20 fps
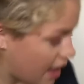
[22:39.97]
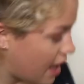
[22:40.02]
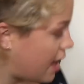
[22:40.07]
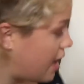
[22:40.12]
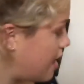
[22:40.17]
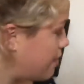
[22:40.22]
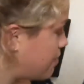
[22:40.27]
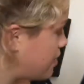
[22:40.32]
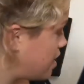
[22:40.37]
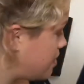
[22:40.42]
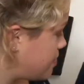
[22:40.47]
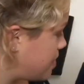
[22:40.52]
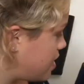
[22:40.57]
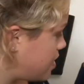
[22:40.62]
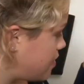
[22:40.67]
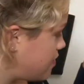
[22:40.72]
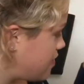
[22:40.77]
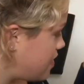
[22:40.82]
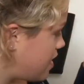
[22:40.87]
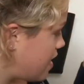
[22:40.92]
and I'm going to be
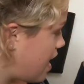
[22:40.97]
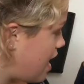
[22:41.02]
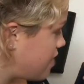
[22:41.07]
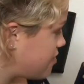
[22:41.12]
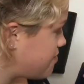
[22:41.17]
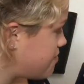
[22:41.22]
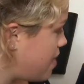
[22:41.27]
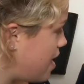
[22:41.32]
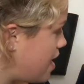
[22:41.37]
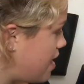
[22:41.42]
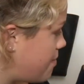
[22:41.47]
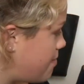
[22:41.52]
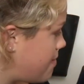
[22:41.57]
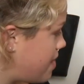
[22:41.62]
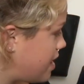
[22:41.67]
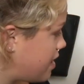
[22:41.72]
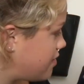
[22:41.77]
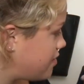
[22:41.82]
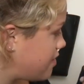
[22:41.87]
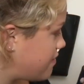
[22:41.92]
using Admire
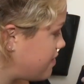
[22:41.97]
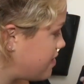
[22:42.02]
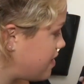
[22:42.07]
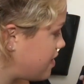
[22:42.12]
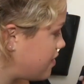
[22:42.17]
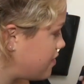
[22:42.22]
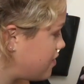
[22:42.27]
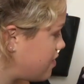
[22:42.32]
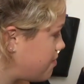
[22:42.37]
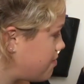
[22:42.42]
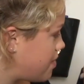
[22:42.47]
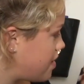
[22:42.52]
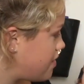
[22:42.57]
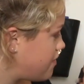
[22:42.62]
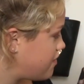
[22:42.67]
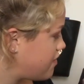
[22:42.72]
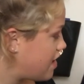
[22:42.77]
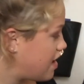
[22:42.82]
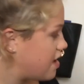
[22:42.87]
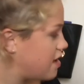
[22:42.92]
Mix of Addiction,
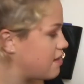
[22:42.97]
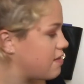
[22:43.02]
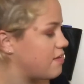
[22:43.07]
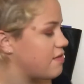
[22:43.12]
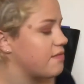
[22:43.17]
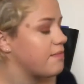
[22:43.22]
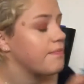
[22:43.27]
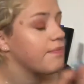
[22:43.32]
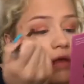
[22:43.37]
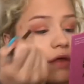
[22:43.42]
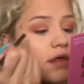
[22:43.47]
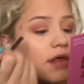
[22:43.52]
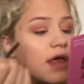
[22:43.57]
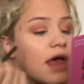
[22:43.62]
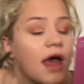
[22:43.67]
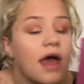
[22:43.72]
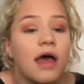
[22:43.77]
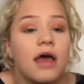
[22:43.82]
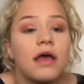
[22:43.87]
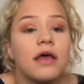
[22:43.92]
both shades.
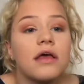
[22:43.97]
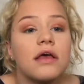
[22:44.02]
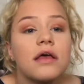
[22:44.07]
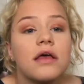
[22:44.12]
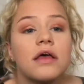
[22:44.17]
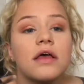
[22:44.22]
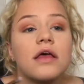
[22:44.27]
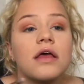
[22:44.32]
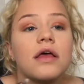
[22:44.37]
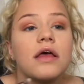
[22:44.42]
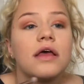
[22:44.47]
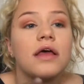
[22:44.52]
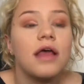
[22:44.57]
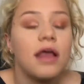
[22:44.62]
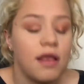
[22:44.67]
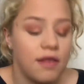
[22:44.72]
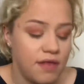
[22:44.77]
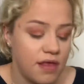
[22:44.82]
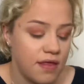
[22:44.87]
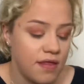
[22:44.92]
Yeah,
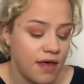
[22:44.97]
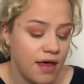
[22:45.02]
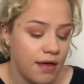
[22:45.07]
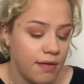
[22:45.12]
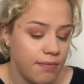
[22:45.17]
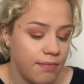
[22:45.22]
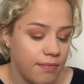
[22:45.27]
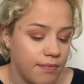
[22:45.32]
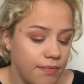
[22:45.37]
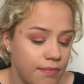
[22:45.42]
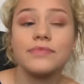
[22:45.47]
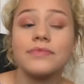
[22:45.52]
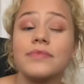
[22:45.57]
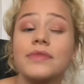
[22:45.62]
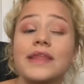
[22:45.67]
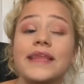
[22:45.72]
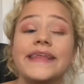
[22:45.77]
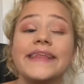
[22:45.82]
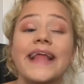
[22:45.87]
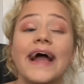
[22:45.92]
you see that?
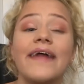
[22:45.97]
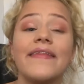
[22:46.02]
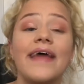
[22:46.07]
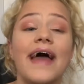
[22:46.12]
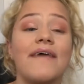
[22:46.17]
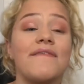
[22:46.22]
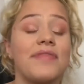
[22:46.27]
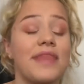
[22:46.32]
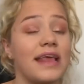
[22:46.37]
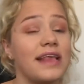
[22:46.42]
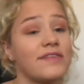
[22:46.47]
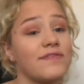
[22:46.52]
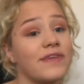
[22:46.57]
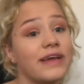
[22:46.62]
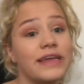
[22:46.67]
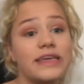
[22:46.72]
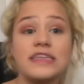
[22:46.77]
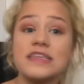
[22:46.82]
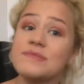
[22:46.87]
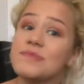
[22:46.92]
Now that everything's
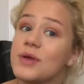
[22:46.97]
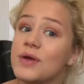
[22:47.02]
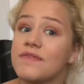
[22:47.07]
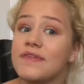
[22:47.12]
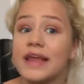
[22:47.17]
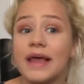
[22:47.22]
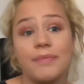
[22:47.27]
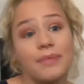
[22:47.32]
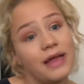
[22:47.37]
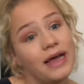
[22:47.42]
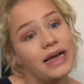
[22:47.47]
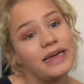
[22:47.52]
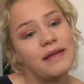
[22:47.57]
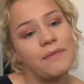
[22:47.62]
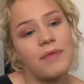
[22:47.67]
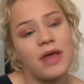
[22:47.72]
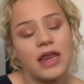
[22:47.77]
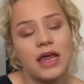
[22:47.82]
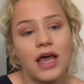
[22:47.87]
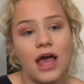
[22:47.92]
really smoothly applied,
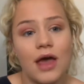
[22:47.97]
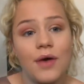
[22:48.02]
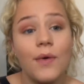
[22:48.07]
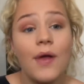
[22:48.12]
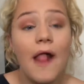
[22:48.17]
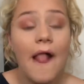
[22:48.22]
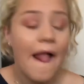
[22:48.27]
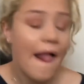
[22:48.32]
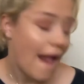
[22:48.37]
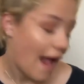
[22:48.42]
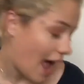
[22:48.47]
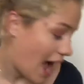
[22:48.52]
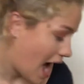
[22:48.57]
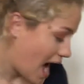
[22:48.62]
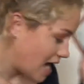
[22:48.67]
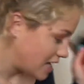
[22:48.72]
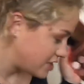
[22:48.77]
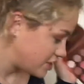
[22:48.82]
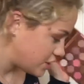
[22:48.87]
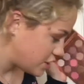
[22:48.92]
I'm going to go
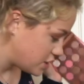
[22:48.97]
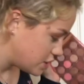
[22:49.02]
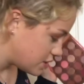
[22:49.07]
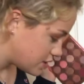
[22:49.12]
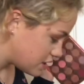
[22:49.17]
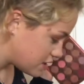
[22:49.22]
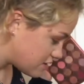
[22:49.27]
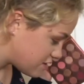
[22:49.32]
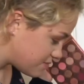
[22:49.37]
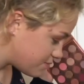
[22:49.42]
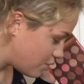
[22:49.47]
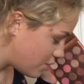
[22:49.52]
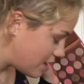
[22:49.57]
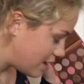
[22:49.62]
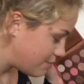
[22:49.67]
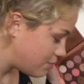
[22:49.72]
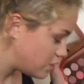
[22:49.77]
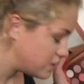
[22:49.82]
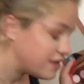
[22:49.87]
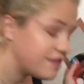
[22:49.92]
and use a
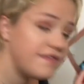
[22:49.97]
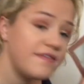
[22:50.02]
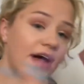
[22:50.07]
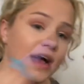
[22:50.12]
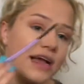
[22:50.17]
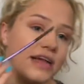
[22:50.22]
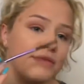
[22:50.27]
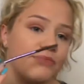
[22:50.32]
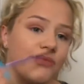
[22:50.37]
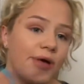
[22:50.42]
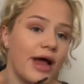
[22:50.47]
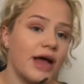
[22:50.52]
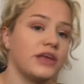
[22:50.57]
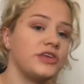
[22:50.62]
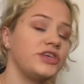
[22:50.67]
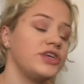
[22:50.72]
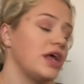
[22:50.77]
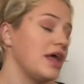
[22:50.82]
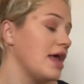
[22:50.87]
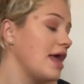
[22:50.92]
smaller, more defined
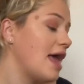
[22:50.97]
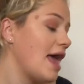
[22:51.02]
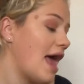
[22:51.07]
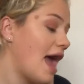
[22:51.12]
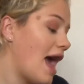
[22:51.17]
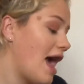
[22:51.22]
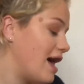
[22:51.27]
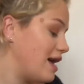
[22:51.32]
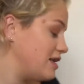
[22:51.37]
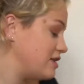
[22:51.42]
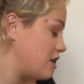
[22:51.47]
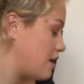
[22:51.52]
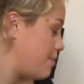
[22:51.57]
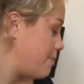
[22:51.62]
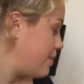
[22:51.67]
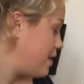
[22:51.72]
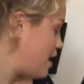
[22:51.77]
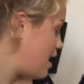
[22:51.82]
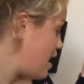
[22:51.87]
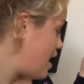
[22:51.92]
brush and
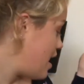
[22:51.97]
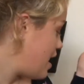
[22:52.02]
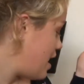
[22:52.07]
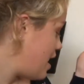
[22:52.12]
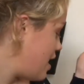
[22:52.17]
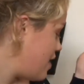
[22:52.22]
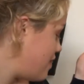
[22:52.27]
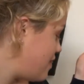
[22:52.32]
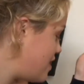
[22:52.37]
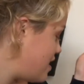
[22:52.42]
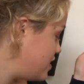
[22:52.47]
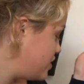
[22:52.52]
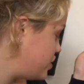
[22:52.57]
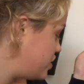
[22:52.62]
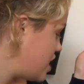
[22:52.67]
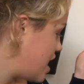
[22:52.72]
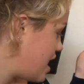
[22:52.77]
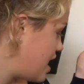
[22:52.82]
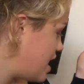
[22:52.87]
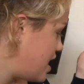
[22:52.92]
apply this
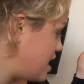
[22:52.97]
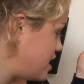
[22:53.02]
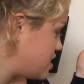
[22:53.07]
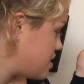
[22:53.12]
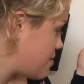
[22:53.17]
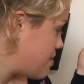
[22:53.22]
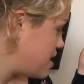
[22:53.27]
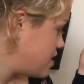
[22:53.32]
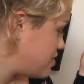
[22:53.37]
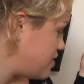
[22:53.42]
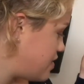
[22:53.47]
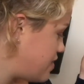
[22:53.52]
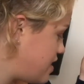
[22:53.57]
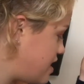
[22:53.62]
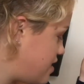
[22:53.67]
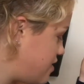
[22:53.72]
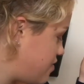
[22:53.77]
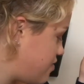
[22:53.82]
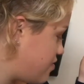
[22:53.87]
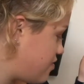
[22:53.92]
shade mixed with
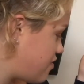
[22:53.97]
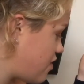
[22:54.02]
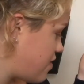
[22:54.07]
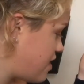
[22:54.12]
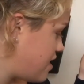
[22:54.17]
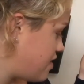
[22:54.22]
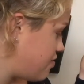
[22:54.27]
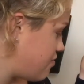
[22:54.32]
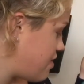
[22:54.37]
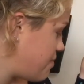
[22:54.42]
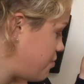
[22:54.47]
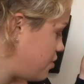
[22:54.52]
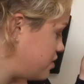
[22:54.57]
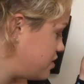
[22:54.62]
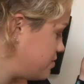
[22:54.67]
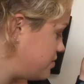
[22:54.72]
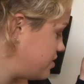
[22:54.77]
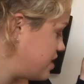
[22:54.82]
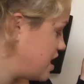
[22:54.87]
these three bottom